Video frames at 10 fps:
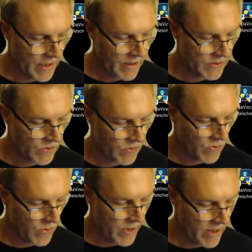Store
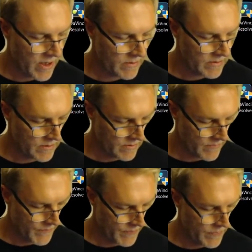Warehouse.
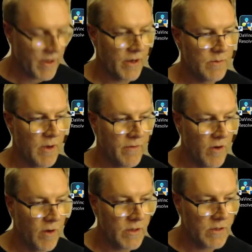There's my
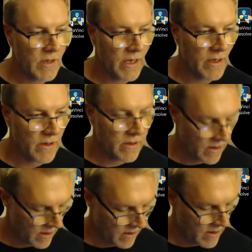from, it's added in
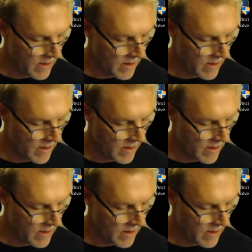there.